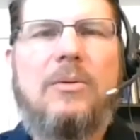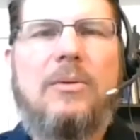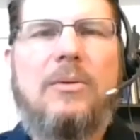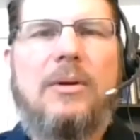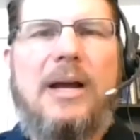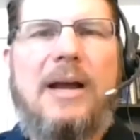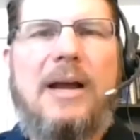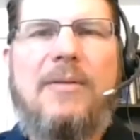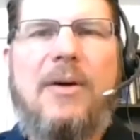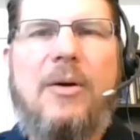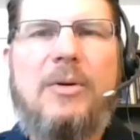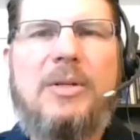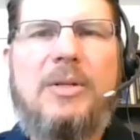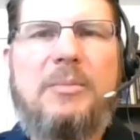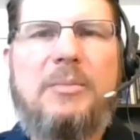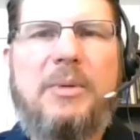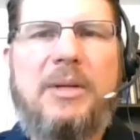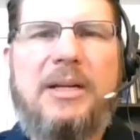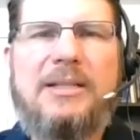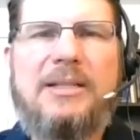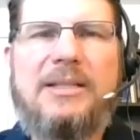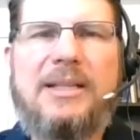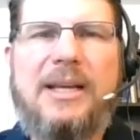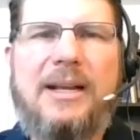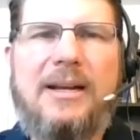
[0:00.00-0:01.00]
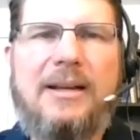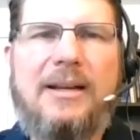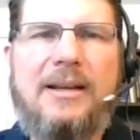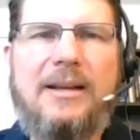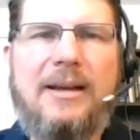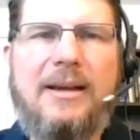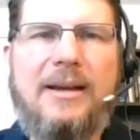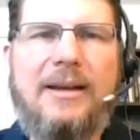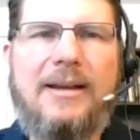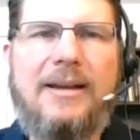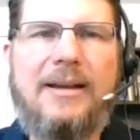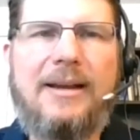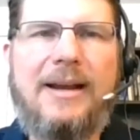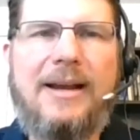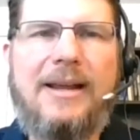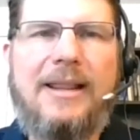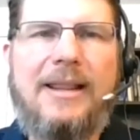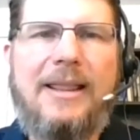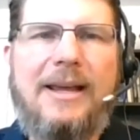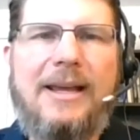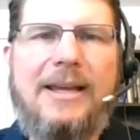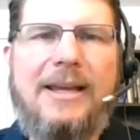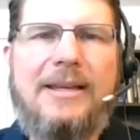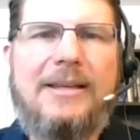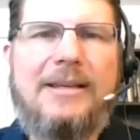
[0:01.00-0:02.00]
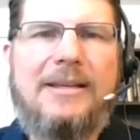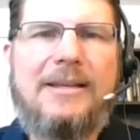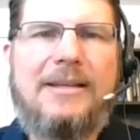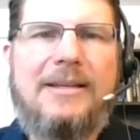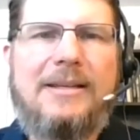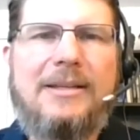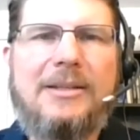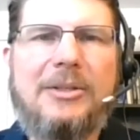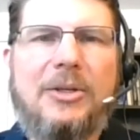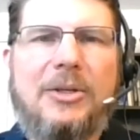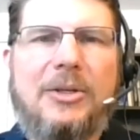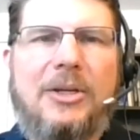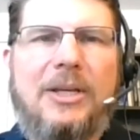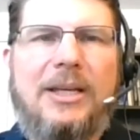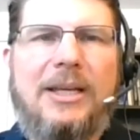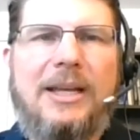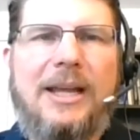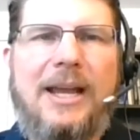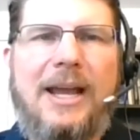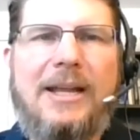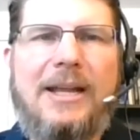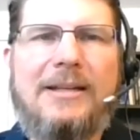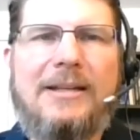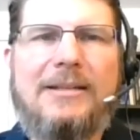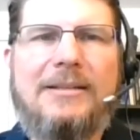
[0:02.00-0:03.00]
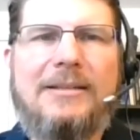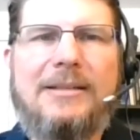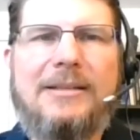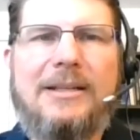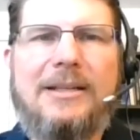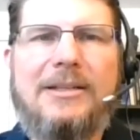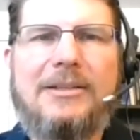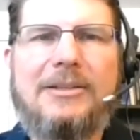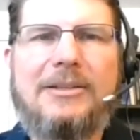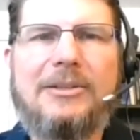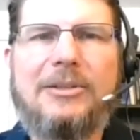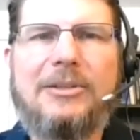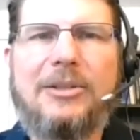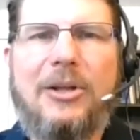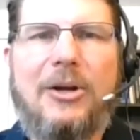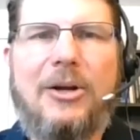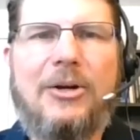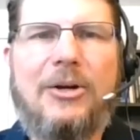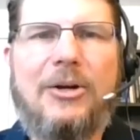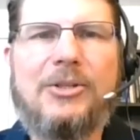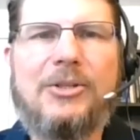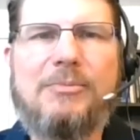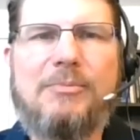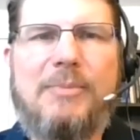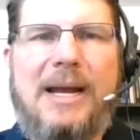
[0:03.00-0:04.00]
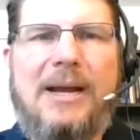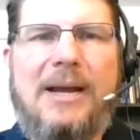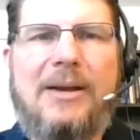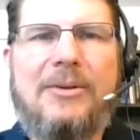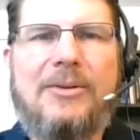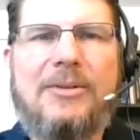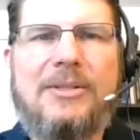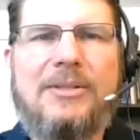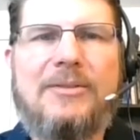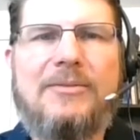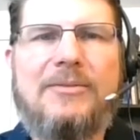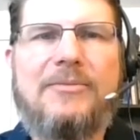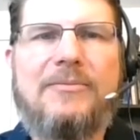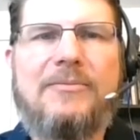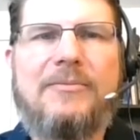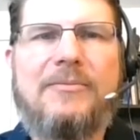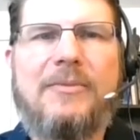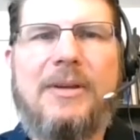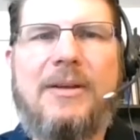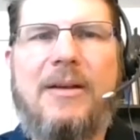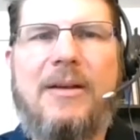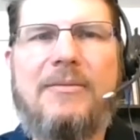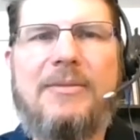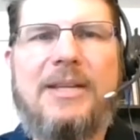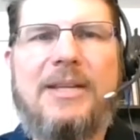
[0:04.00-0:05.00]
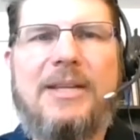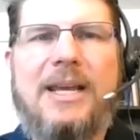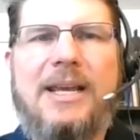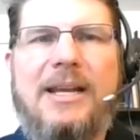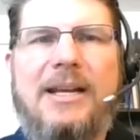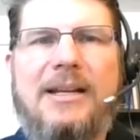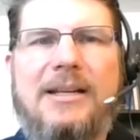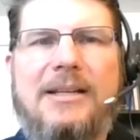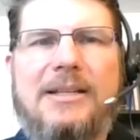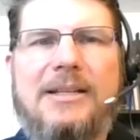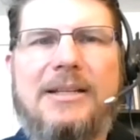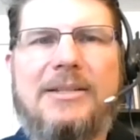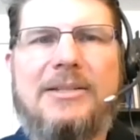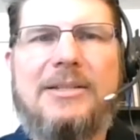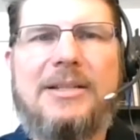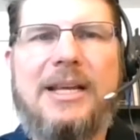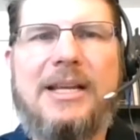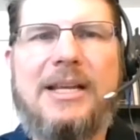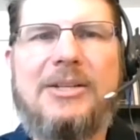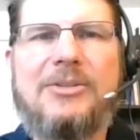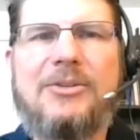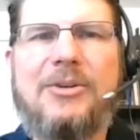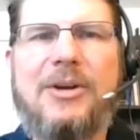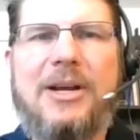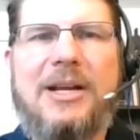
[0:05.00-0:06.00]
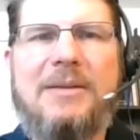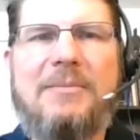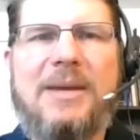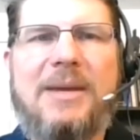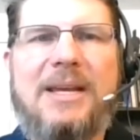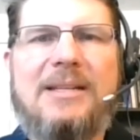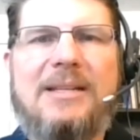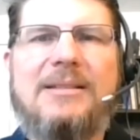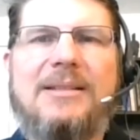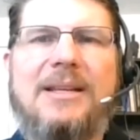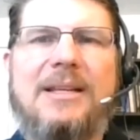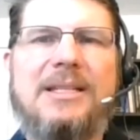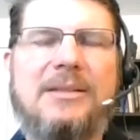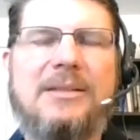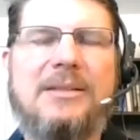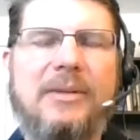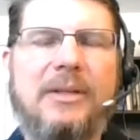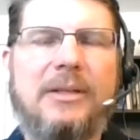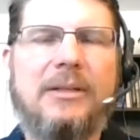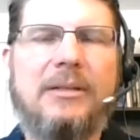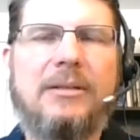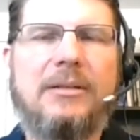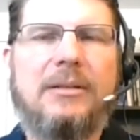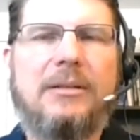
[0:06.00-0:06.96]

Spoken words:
I've always been a data guy. I like looking at large mounds of data and trying to make sense of it.